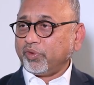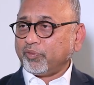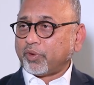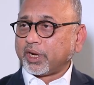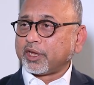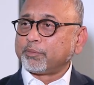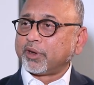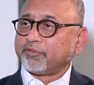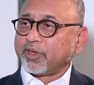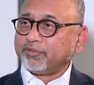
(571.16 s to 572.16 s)
We won a
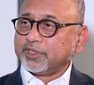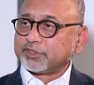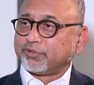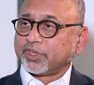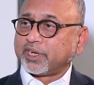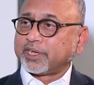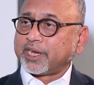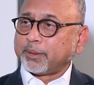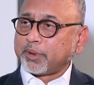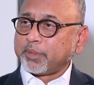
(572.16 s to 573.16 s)
couple of FEs for that
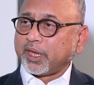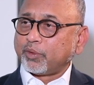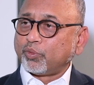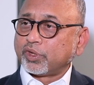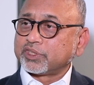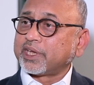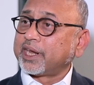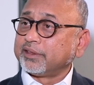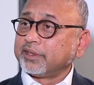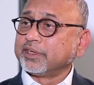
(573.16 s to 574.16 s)
and MMA awards.
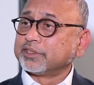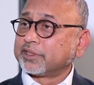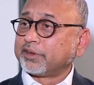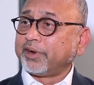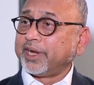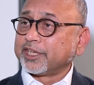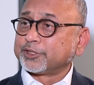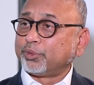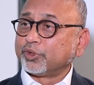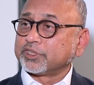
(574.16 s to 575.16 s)
And I think it's a great
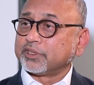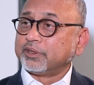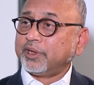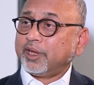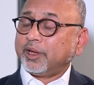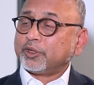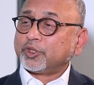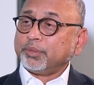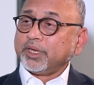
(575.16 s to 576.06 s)
exposure. To